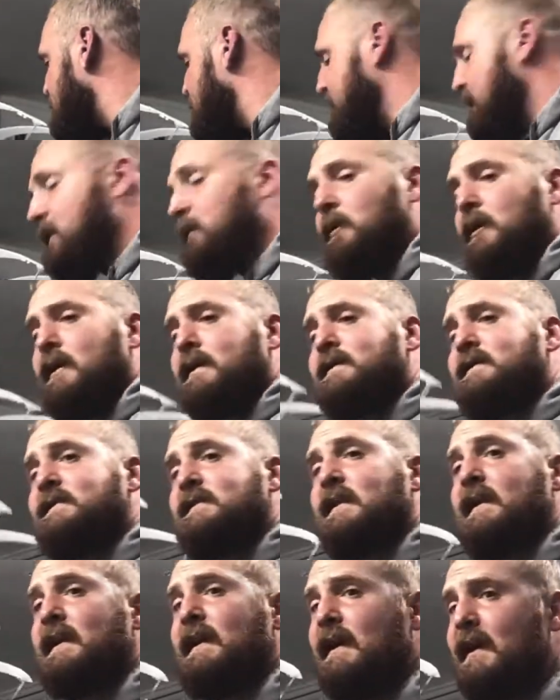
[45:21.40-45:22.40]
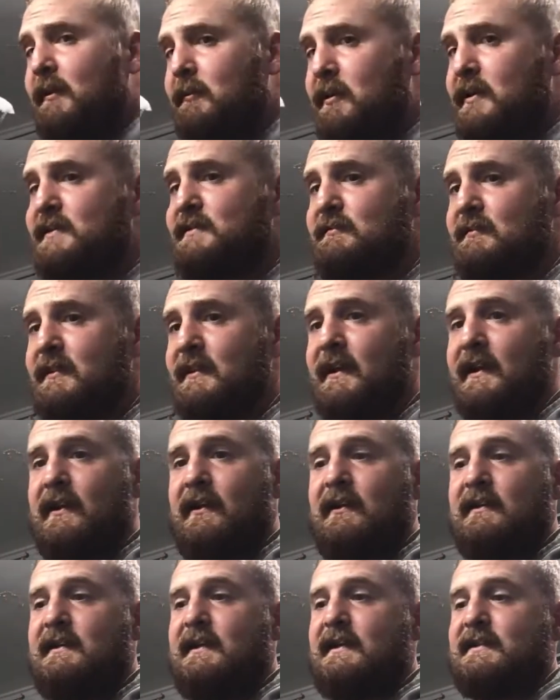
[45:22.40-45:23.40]
it works really
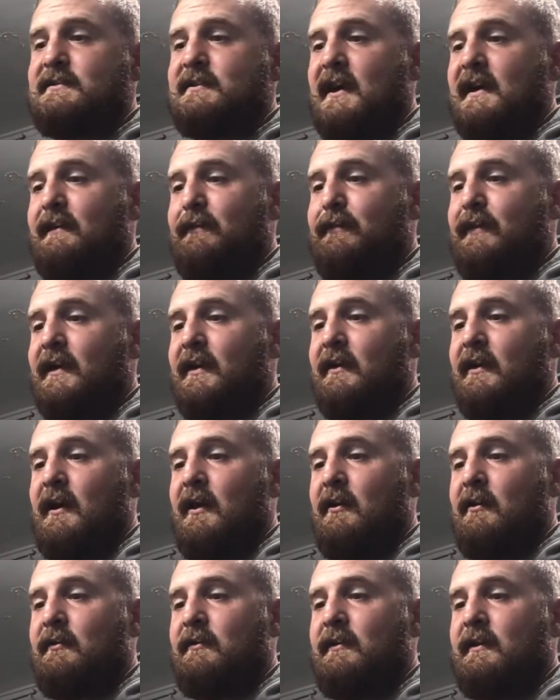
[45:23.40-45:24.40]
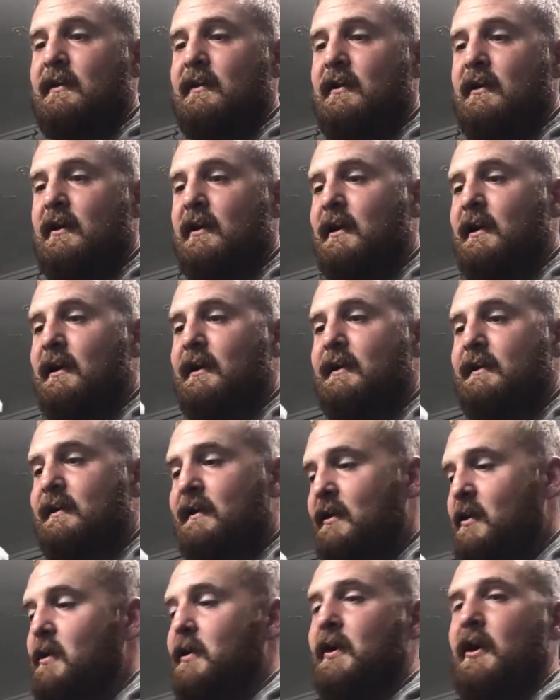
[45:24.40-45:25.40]
good to try to figure out you
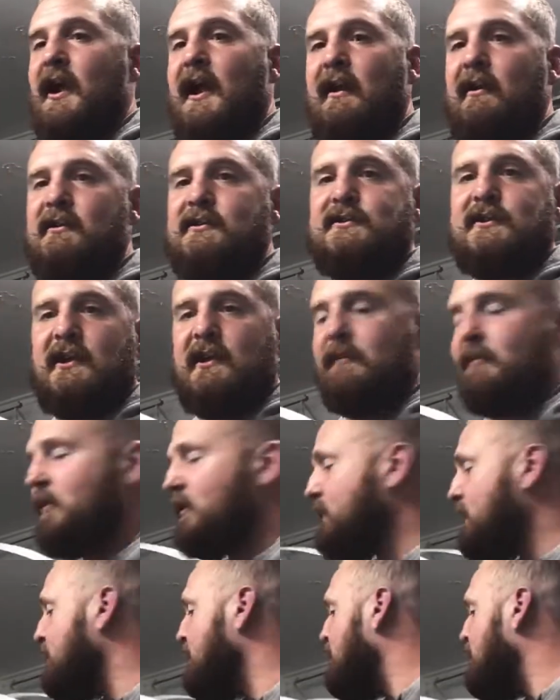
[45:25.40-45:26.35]
know, your energy you're putting